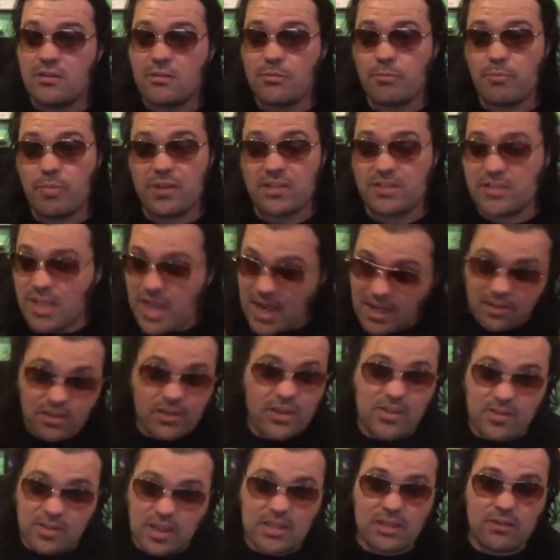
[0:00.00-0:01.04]
but technically
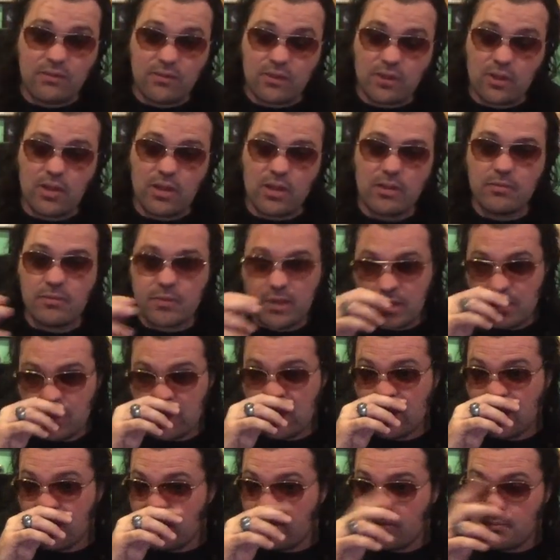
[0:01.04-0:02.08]
he's not the villain, because he
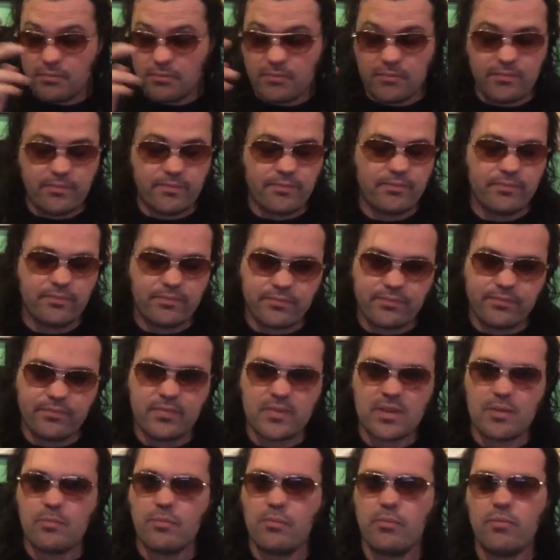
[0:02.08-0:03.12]
doesn't,
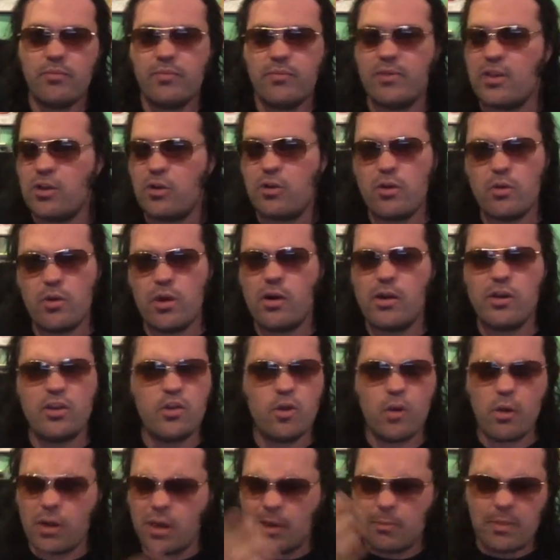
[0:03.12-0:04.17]
you know, well, you know
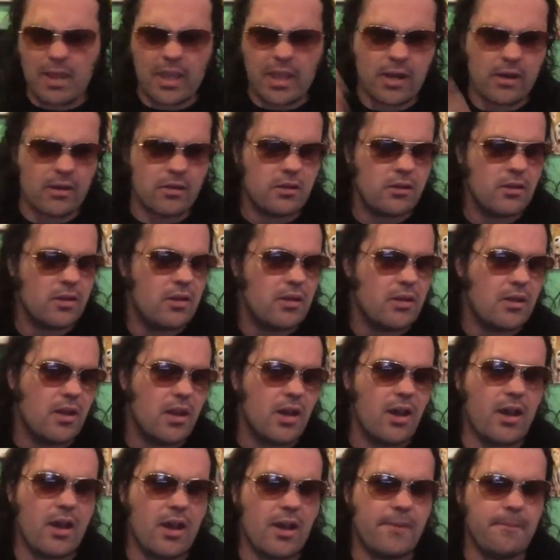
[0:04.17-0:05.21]
what I mean.
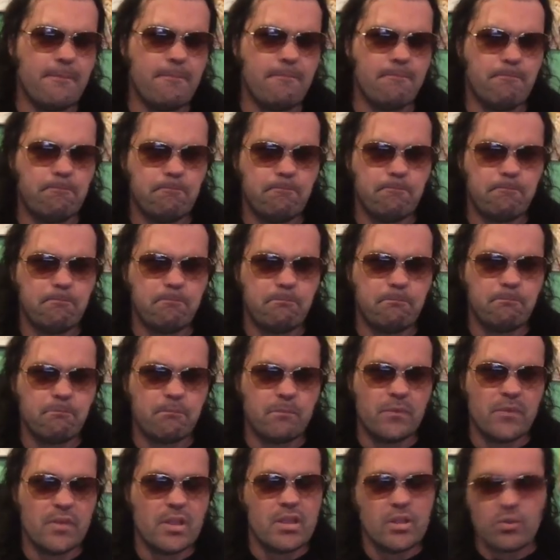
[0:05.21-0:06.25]
The
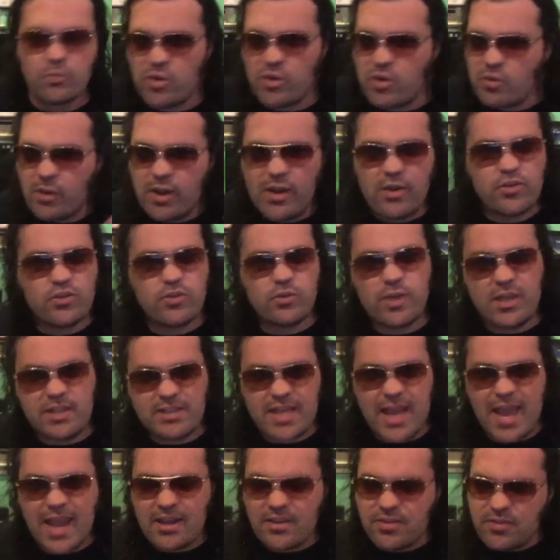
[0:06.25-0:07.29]
reason why he
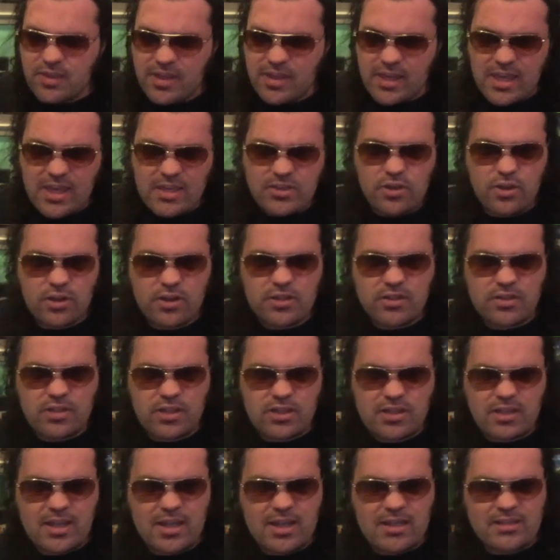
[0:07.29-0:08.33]
attacked
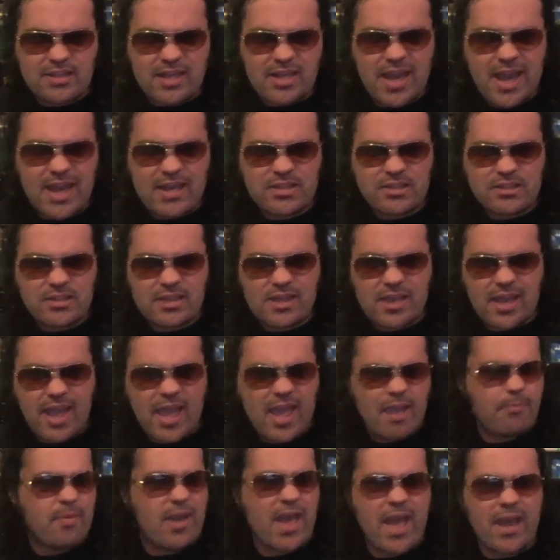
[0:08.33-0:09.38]
the
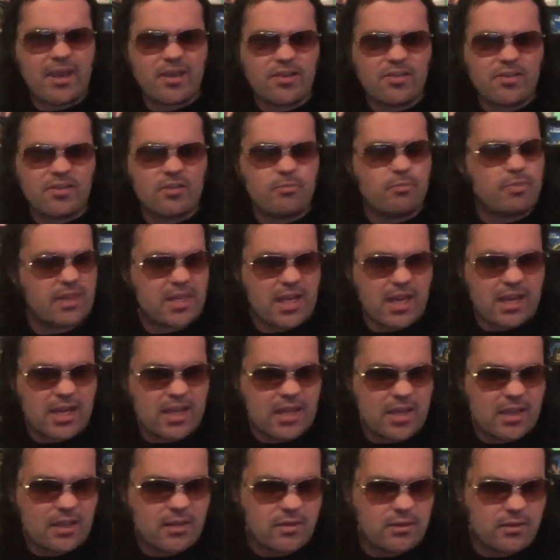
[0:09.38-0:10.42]
Apex in the
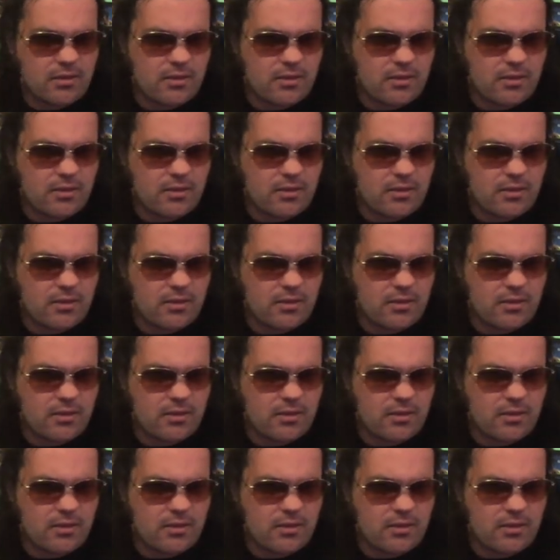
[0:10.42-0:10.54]
beginning,